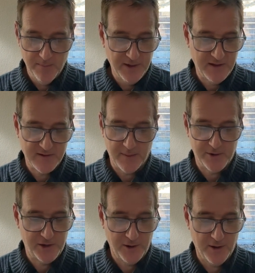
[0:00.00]
because I'm
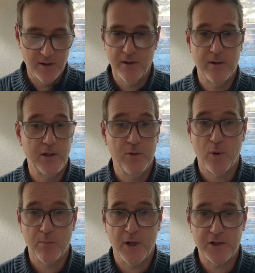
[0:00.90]
sure you
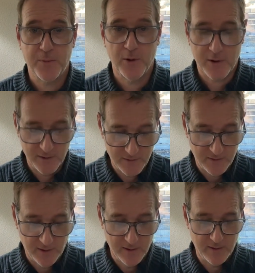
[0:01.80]
were much more
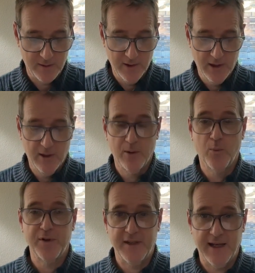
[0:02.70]
concerned
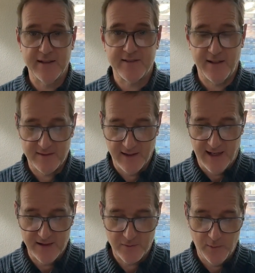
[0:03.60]
with the essays
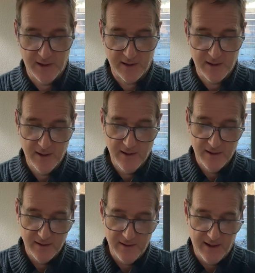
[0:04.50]
last week
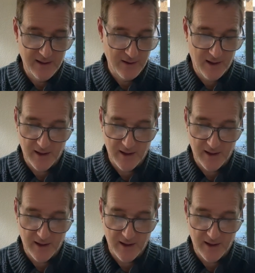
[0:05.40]
than